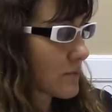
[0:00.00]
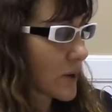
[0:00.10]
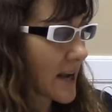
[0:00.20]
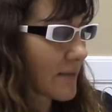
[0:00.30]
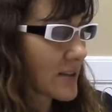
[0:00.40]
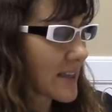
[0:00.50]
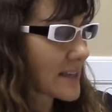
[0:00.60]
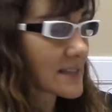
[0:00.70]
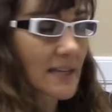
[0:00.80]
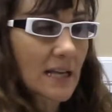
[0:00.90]

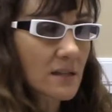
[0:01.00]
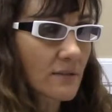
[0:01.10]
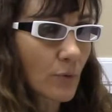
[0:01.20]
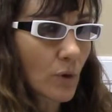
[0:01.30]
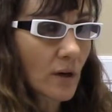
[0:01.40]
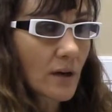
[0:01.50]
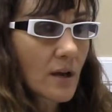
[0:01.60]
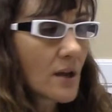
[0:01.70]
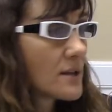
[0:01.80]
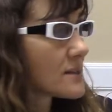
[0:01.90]
everything stands for.
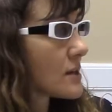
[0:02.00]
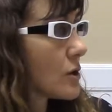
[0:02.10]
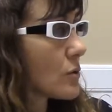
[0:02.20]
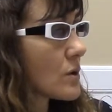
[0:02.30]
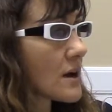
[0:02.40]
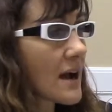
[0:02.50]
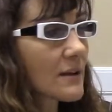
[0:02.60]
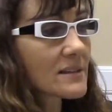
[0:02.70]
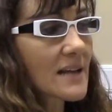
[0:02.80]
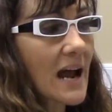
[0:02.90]
So I
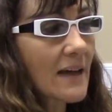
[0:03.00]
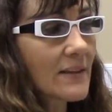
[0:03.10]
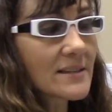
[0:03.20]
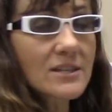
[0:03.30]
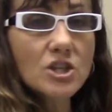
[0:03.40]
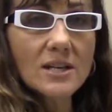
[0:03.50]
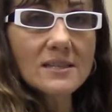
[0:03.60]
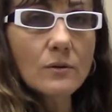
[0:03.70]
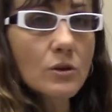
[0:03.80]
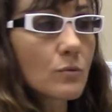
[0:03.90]
highly
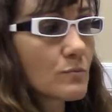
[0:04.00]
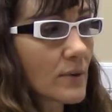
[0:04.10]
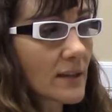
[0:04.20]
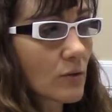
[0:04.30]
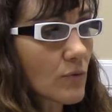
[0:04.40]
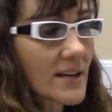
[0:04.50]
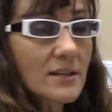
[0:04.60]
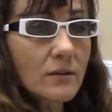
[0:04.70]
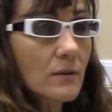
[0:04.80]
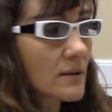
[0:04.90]
suggest that you bring the
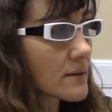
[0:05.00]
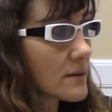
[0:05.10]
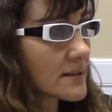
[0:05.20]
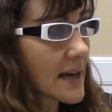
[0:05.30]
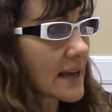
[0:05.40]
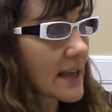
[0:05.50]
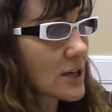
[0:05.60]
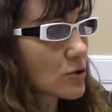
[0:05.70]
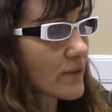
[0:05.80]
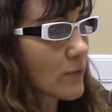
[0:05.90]
rental data
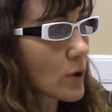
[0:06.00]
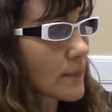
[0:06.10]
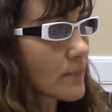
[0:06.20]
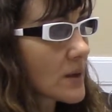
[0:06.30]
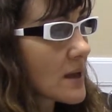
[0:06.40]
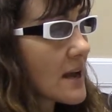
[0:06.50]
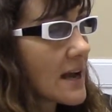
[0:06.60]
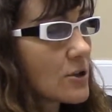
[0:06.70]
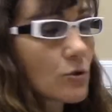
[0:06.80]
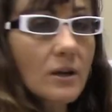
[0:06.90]
entry form
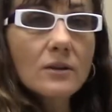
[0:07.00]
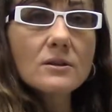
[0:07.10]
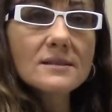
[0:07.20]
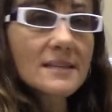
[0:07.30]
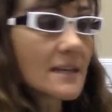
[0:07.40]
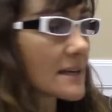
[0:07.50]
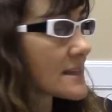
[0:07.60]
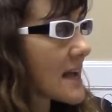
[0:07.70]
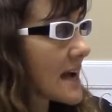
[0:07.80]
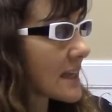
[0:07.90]
and you can see
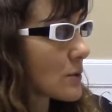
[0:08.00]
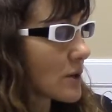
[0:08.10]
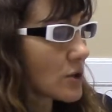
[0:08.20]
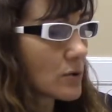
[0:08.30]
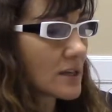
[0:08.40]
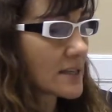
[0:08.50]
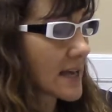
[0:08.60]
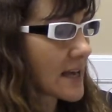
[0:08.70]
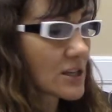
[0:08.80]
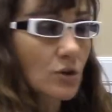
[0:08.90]
exactly what you need to
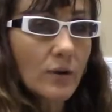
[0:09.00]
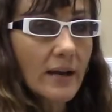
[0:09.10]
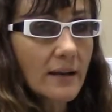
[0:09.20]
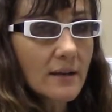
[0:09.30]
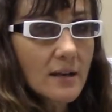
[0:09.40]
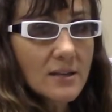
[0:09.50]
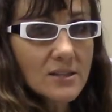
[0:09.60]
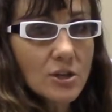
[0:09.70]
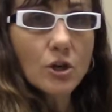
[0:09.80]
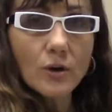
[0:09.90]
enter in,
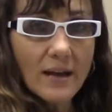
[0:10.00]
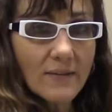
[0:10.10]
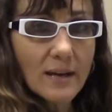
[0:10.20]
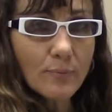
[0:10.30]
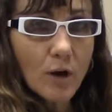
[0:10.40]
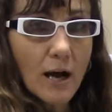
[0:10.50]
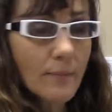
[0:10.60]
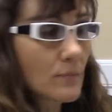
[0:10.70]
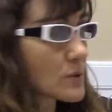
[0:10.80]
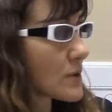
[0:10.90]
so don't have any
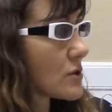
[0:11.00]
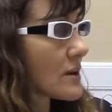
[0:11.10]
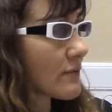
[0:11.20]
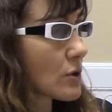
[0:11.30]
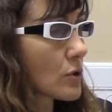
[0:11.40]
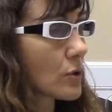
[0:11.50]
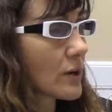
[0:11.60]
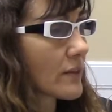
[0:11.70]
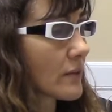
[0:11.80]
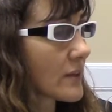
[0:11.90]
problems when you have to
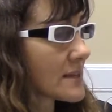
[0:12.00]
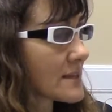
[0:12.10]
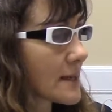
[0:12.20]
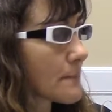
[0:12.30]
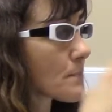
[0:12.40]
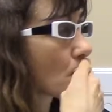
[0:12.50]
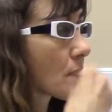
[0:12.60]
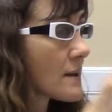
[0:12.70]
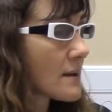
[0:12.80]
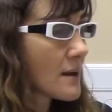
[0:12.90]
load the listing.
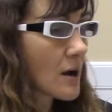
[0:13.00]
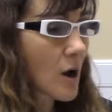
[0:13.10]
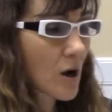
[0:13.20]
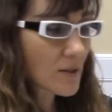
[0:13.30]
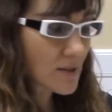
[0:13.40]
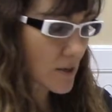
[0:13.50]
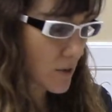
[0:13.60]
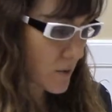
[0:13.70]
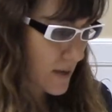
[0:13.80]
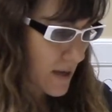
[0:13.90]

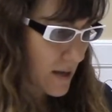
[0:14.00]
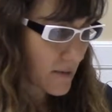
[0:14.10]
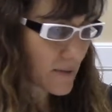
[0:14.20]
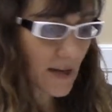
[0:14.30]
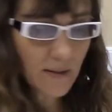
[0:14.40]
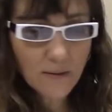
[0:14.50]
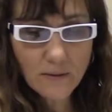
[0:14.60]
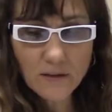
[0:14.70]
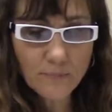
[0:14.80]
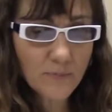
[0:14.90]
Also, then
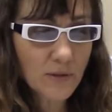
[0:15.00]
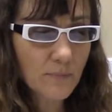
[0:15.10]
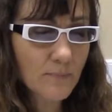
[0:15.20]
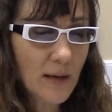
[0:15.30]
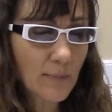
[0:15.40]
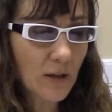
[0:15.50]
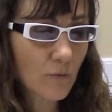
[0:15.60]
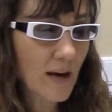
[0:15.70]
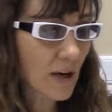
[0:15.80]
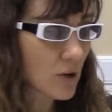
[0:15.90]
the public
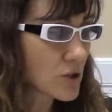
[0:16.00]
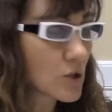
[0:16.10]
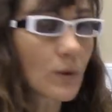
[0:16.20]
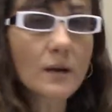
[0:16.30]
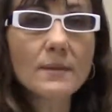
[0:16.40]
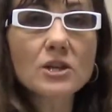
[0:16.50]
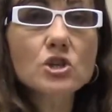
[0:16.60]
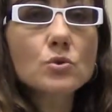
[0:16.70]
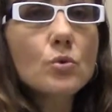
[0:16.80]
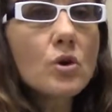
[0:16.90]
records, you want to make
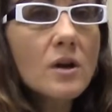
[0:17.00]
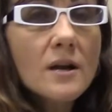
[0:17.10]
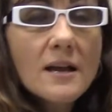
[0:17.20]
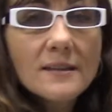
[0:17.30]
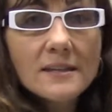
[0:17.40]
sure that